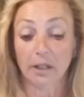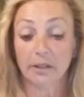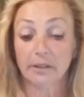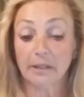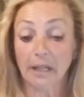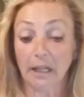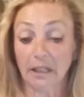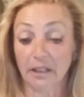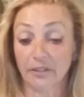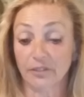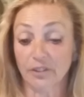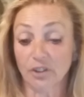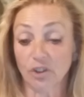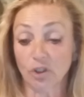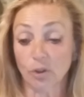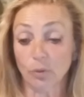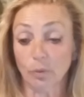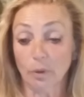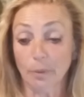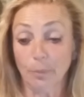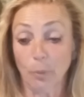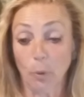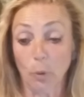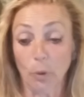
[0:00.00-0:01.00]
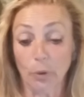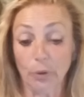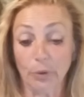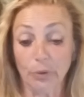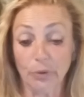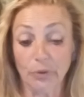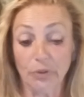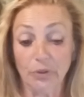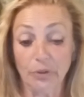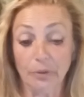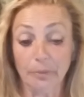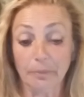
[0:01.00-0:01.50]
television
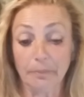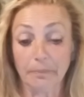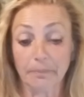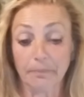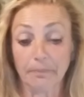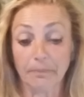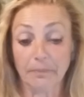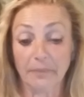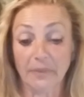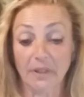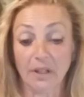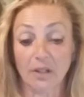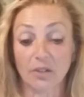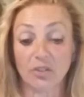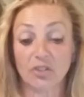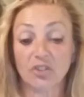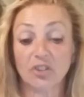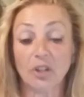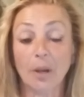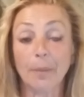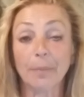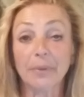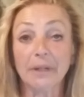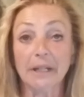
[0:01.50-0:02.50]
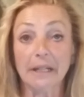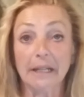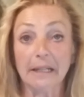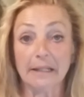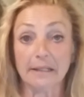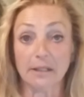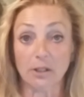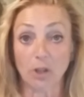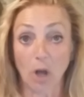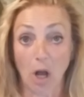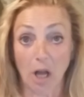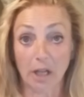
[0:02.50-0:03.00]
reporters. Somebody
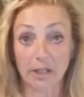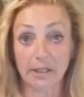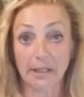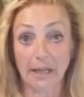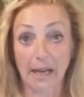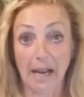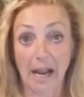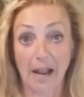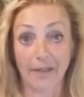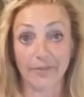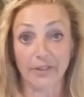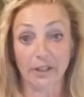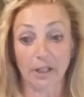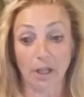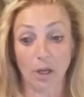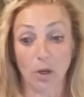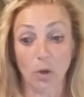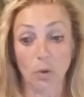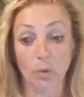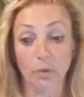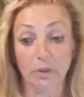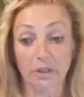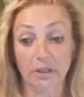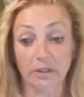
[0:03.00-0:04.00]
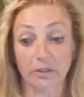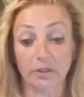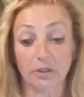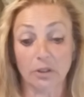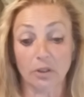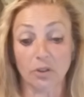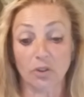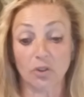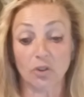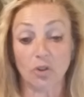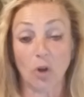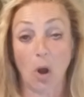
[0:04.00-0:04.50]
has got to have the cojones
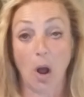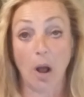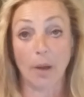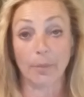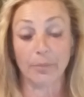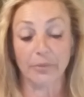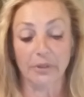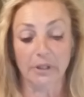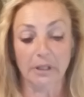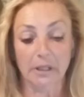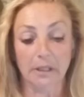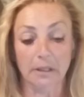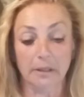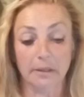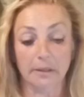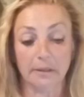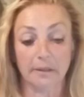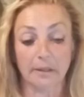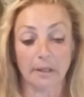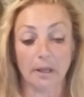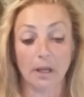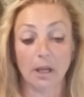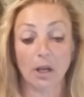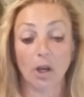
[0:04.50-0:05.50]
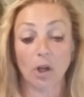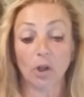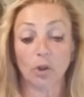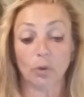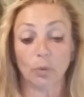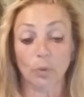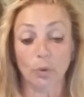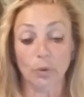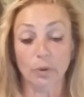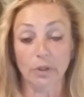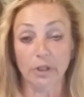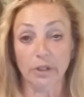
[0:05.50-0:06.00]
to stop these
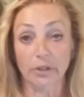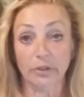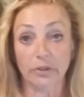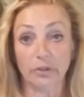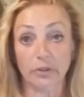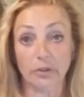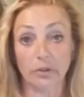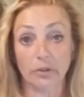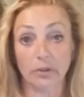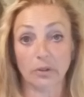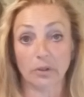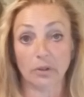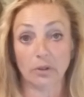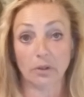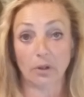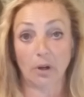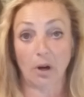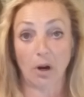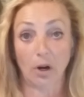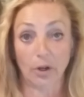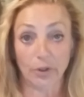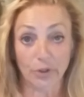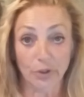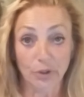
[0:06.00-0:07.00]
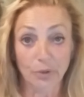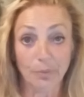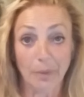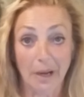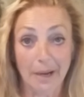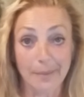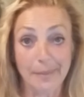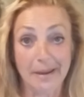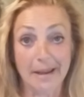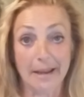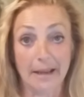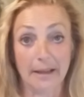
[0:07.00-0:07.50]
croonies. Are you
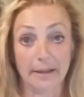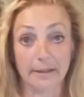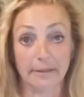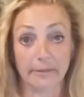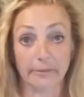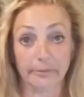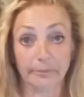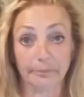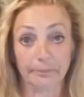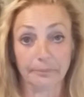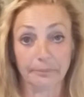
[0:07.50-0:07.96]
my man?